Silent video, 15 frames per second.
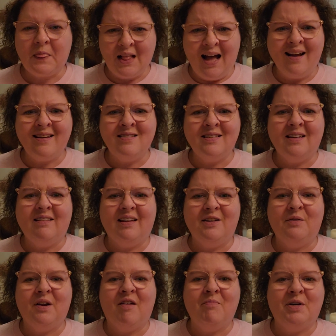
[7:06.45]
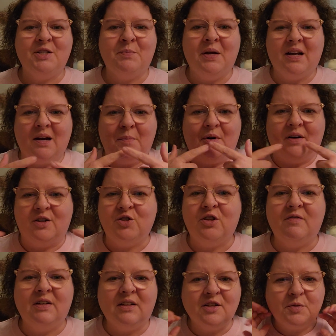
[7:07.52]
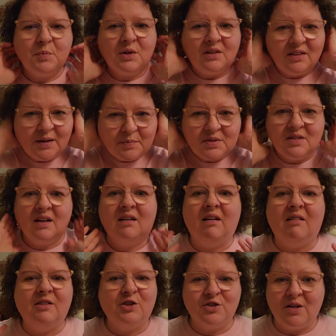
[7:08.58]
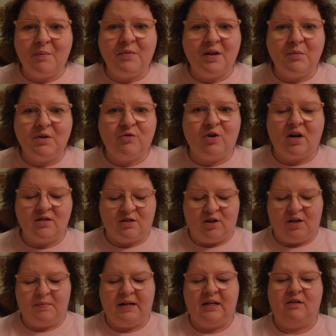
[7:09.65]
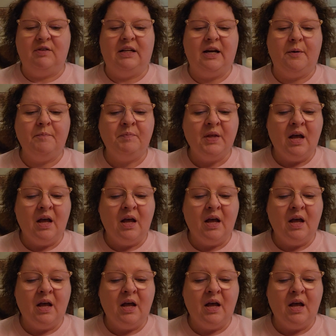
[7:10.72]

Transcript: I can tell I don't have much makeup on. I should have at least put lipstick on or something before I started making the video.